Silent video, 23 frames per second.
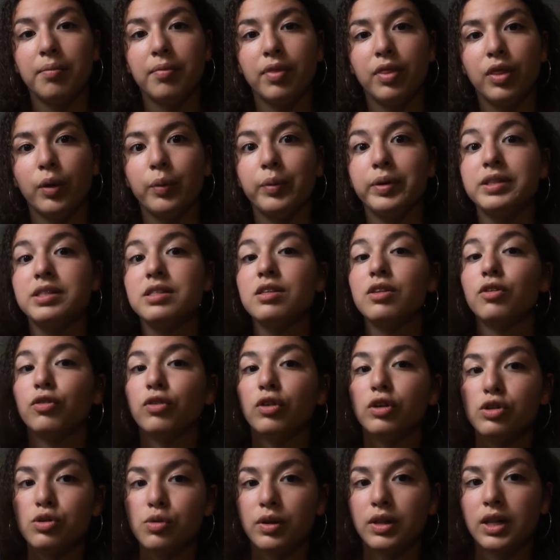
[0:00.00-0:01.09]
though it's the
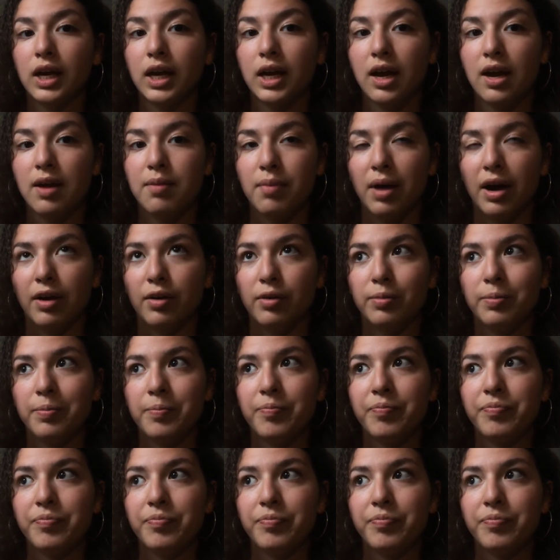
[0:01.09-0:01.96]
first one that came out.